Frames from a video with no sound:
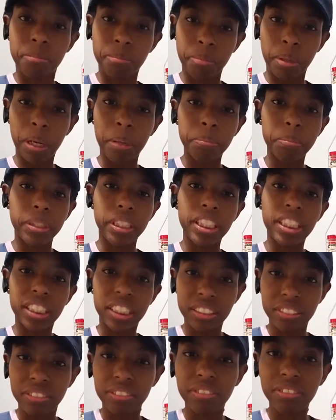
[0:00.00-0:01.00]
pumping
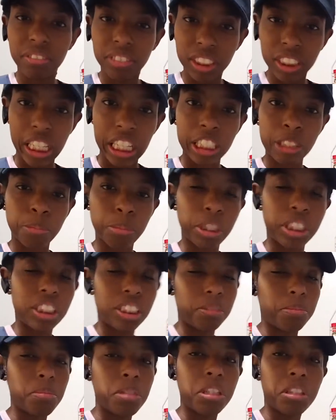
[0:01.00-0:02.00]
and
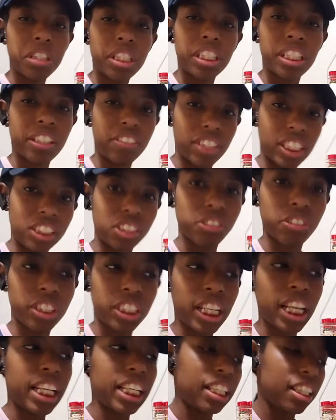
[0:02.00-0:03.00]
expressing milk and give that to her at
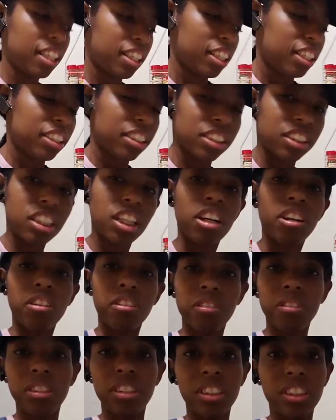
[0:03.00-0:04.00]
night.
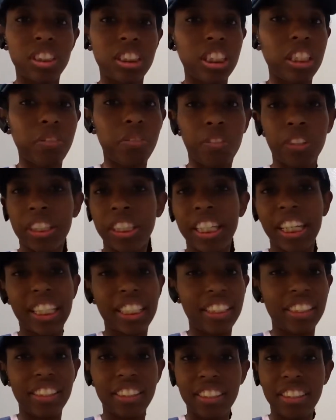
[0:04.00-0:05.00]
So she didn't want that.